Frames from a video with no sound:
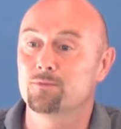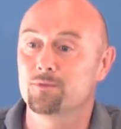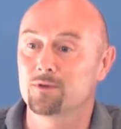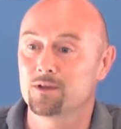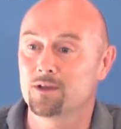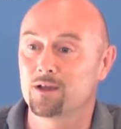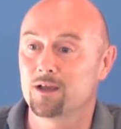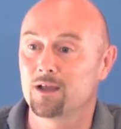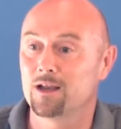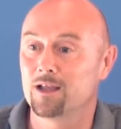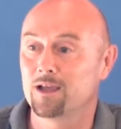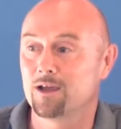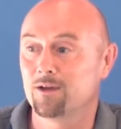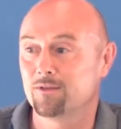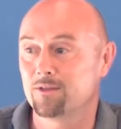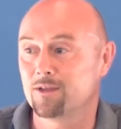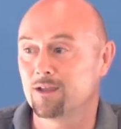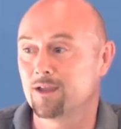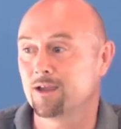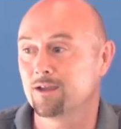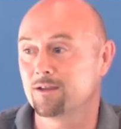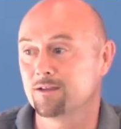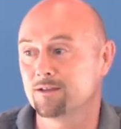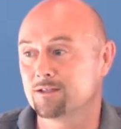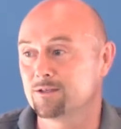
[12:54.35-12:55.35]
when I allow the
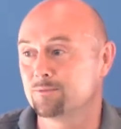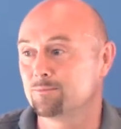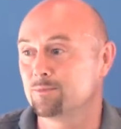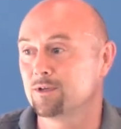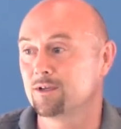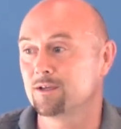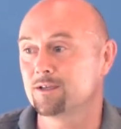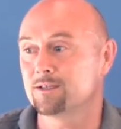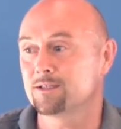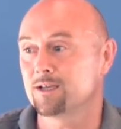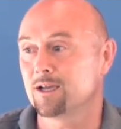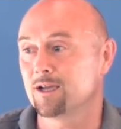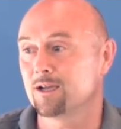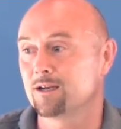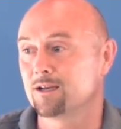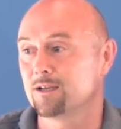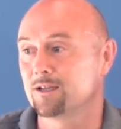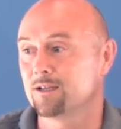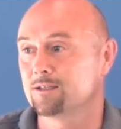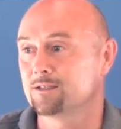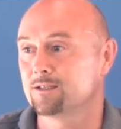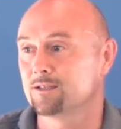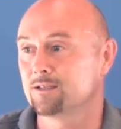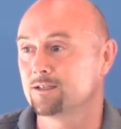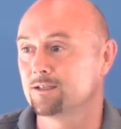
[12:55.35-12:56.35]
anger to be exactly
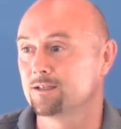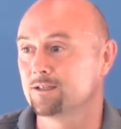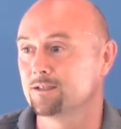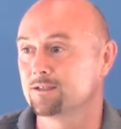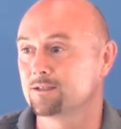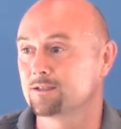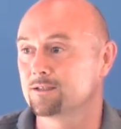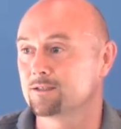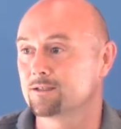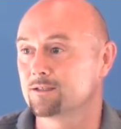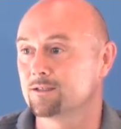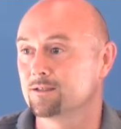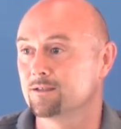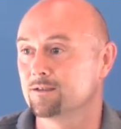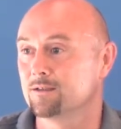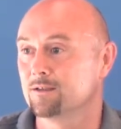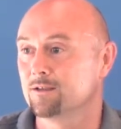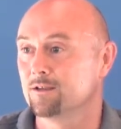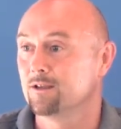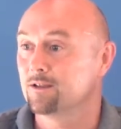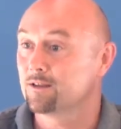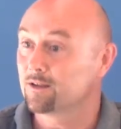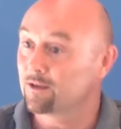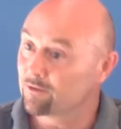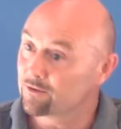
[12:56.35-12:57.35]
as it is.
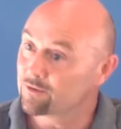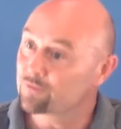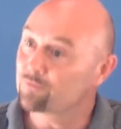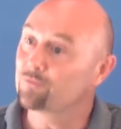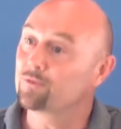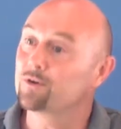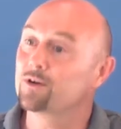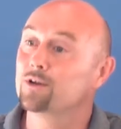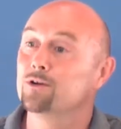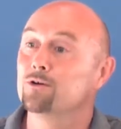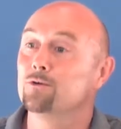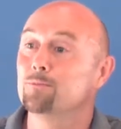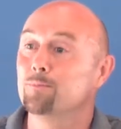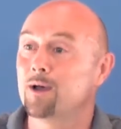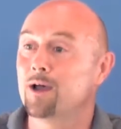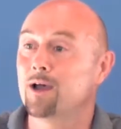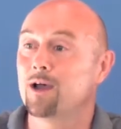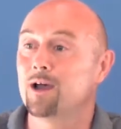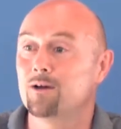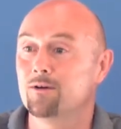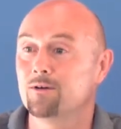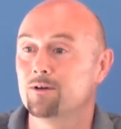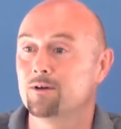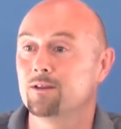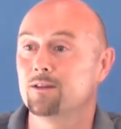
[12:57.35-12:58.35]
There is real
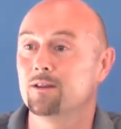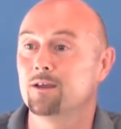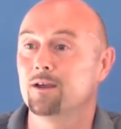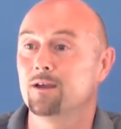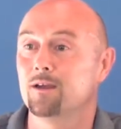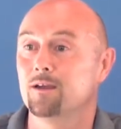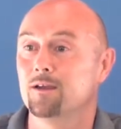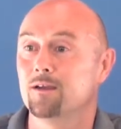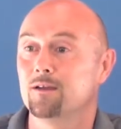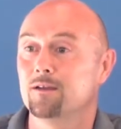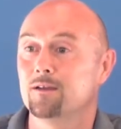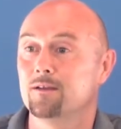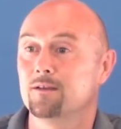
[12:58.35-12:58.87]
power there.